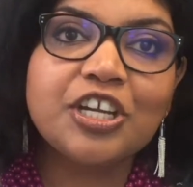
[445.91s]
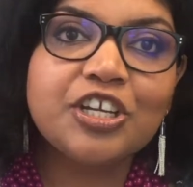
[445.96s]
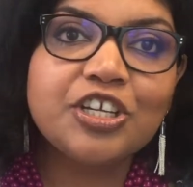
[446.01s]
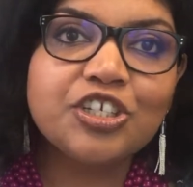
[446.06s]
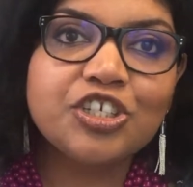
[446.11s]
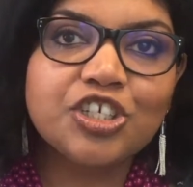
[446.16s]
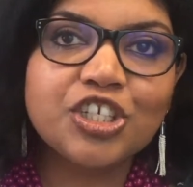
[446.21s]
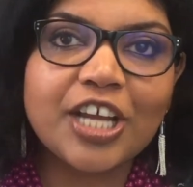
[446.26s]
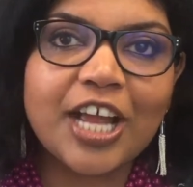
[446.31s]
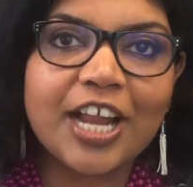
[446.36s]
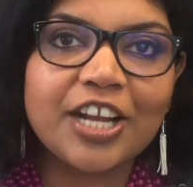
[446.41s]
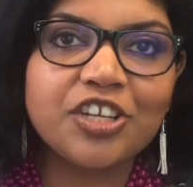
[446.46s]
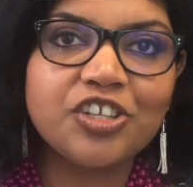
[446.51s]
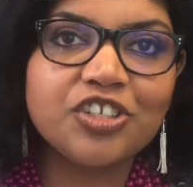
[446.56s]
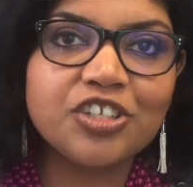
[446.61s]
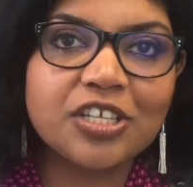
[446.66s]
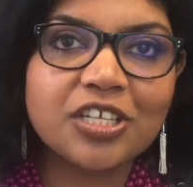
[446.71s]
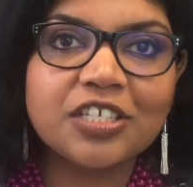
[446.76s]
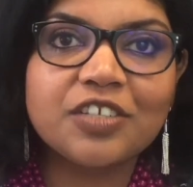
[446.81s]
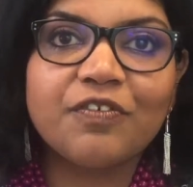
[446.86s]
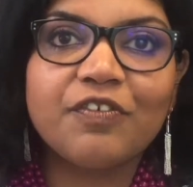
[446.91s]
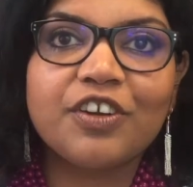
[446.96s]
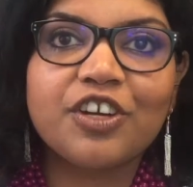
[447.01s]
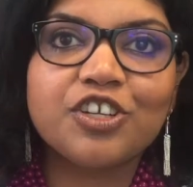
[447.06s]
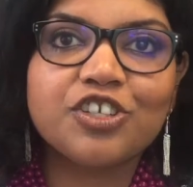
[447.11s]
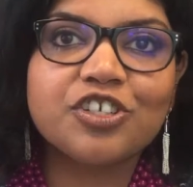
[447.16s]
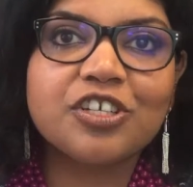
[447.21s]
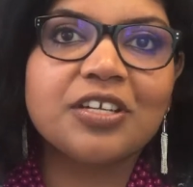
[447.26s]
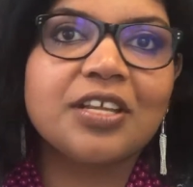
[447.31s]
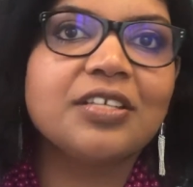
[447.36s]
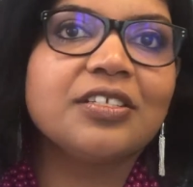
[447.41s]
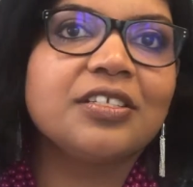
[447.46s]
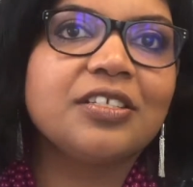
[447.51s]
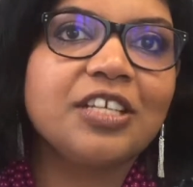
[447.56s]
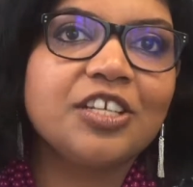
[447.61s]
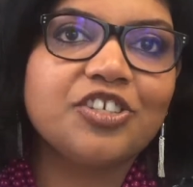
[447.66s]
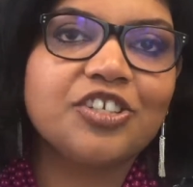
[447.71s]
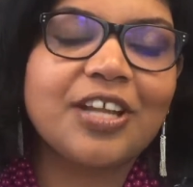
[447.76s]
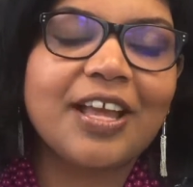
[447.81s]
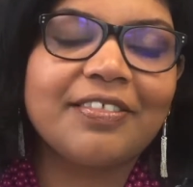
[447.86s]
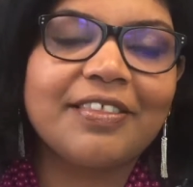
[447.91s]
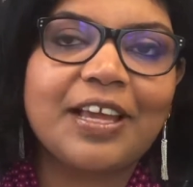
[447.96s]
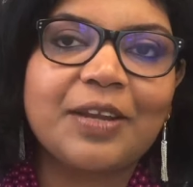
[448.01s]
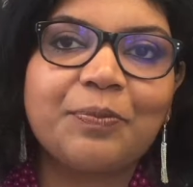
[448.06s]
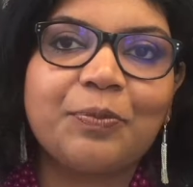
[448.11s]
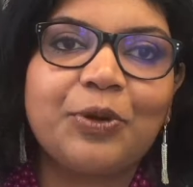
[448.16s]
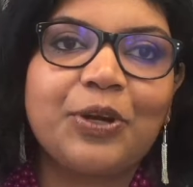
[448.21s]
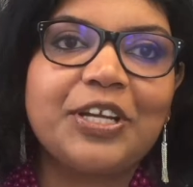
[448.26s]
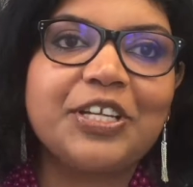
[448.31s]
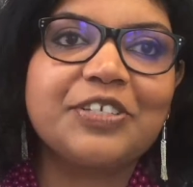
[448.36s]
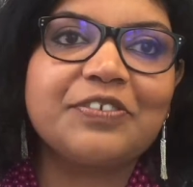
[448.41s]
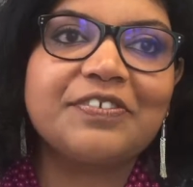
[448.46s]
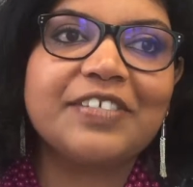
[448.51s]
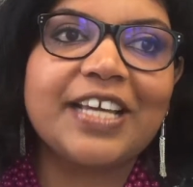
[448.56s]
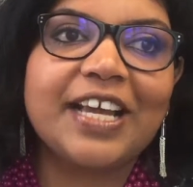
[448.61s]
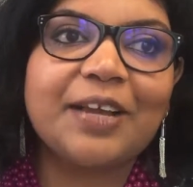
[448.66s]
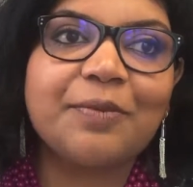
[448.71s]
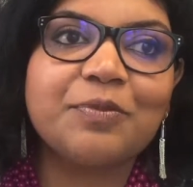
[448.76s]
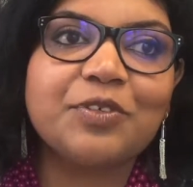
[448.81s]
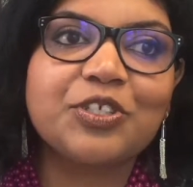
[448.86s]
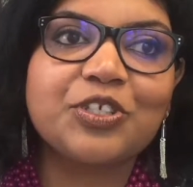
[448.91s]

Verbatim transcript: She had just finished her dissertation at that point of time.